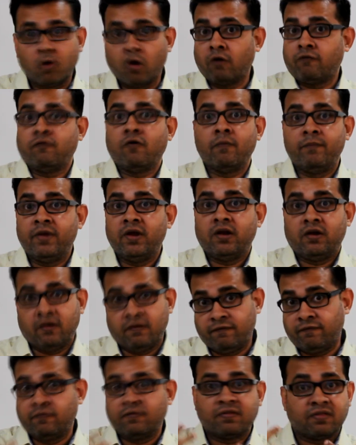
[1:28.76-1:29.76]
God
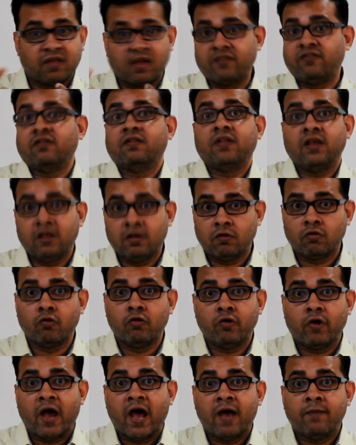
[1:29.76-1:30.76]
forbid, if such a thing
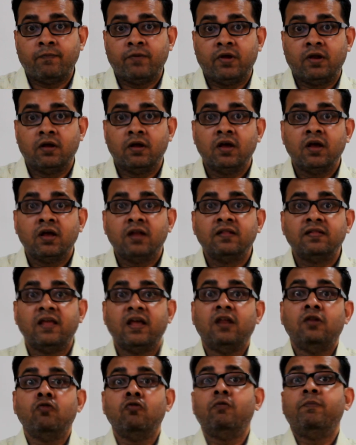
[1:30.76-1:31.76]
is going to happen,
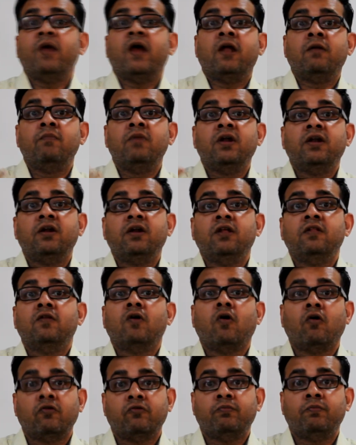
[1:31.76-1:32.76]
then you will be admitted
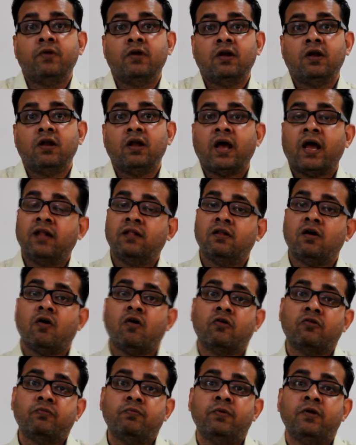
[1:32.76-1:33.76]
in the hospital, and
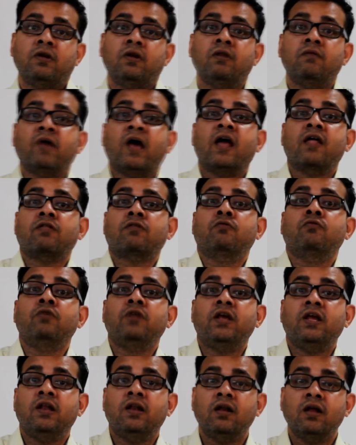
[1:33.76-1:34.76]
the hospital has
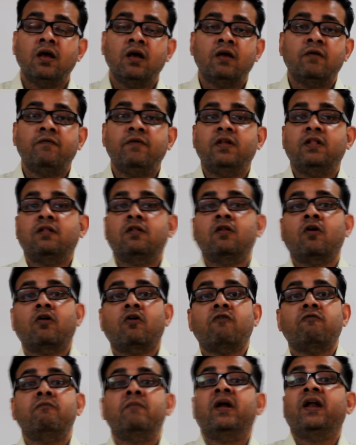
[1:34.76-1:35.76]
to deal with a
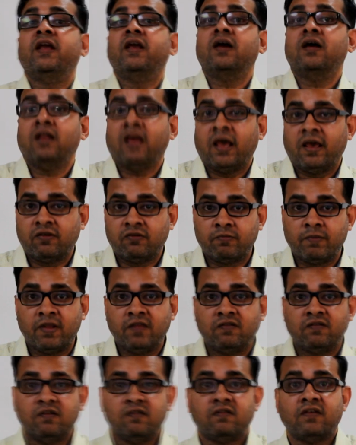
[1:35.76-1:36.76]
lot of medical
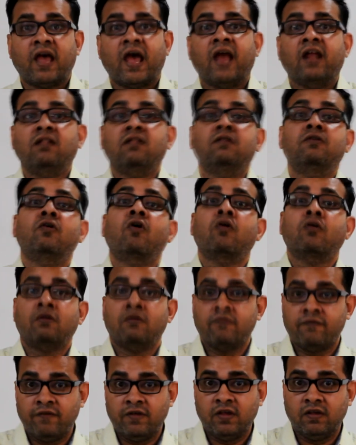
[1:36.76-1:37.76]
expenses and
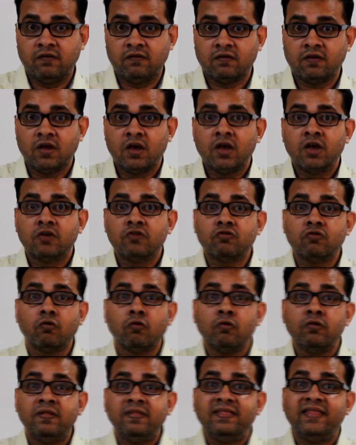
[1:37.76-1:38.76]
doctor fees.
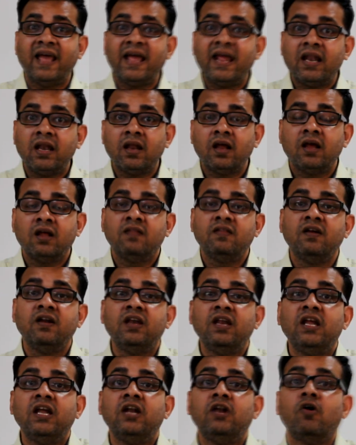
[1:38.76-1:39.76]
So then
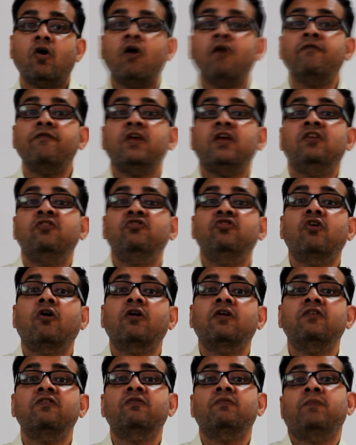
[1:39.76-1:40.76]
the need of
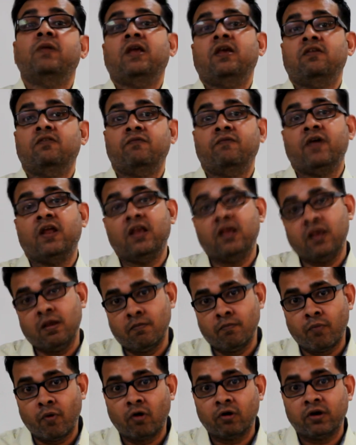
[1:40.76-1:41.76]
insurance plays
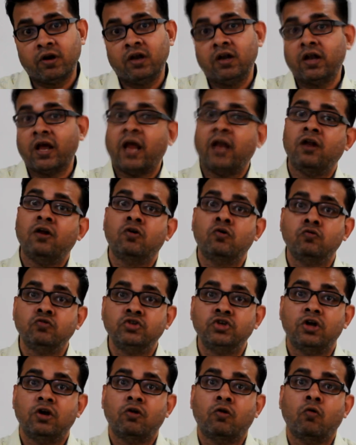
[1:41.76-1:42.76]
very important and
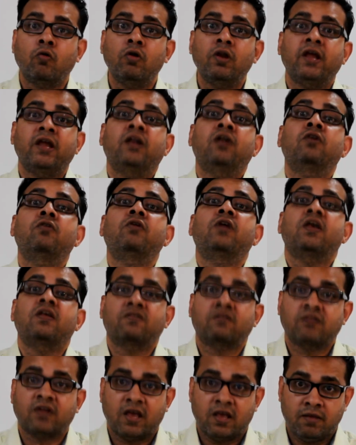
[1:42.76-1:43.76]
crucial role in
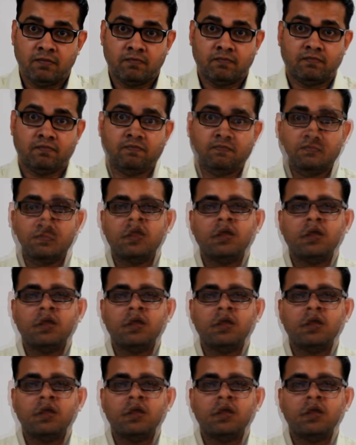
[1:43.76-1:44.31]
today's time.